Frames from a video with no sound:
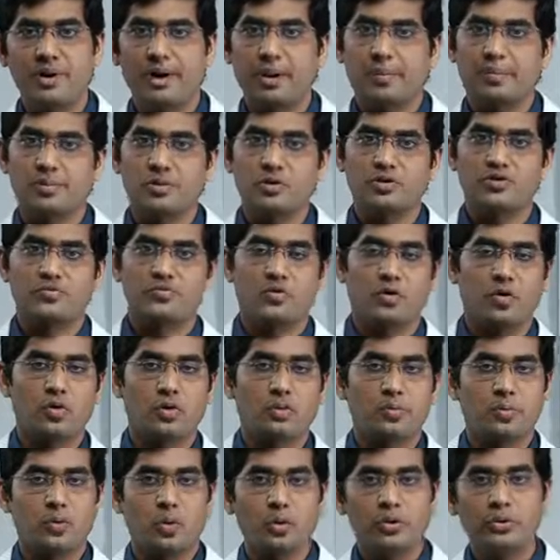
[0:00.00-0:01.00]
approach
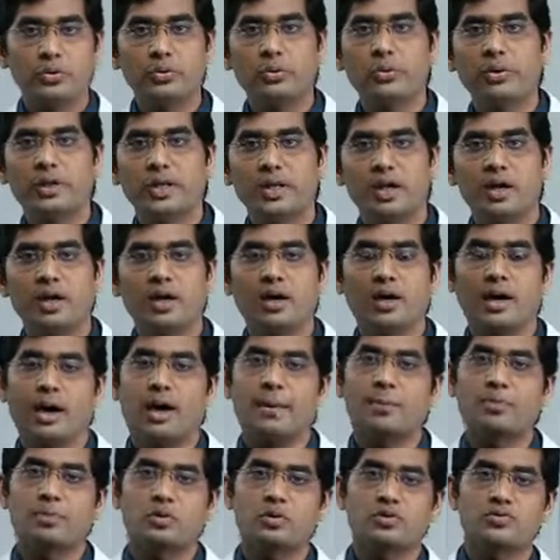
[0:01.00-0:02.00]
for proteinuria,
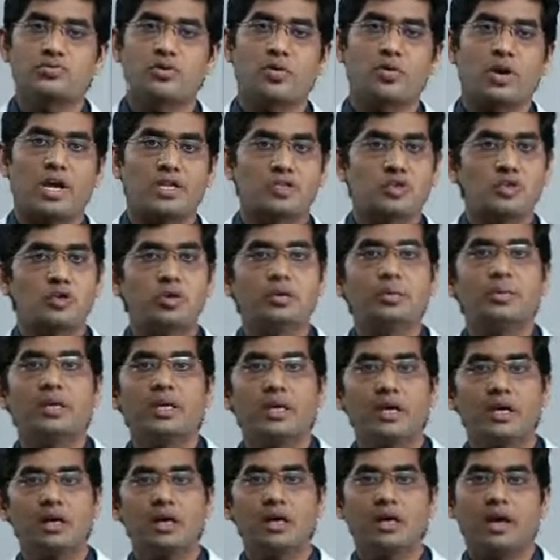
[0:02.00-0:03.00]
approach for
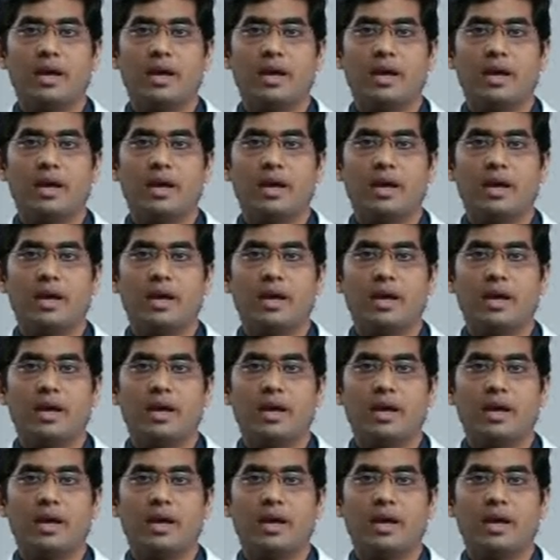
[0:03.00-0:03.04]
acidemia,